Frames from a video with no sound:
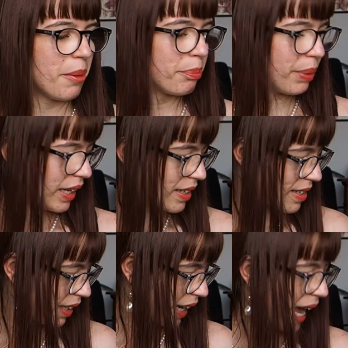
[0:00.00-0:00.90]
But
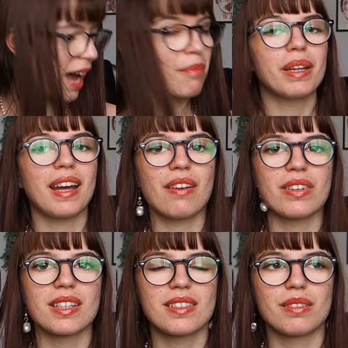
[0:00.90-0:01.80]
I have been
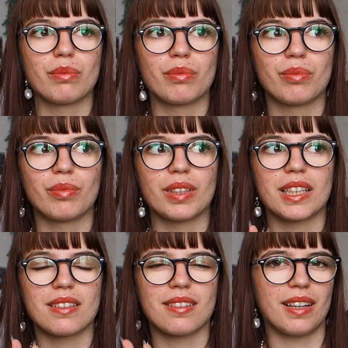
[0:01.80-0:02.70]
having some
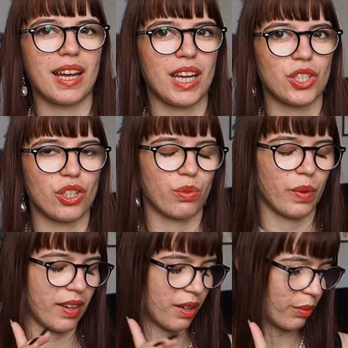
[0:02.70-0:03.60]
slight issues with
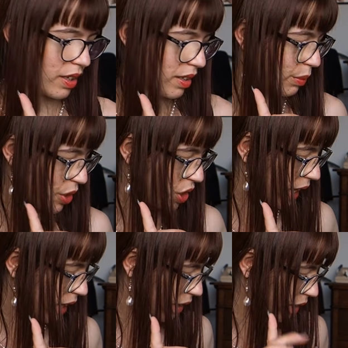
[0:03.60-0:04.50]
it, which
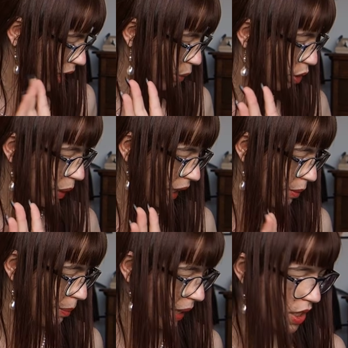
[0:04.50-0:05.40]
I will be
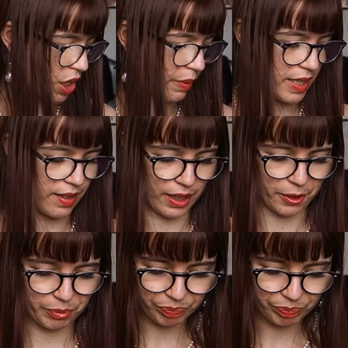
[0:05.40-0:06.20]
coming back to in a second.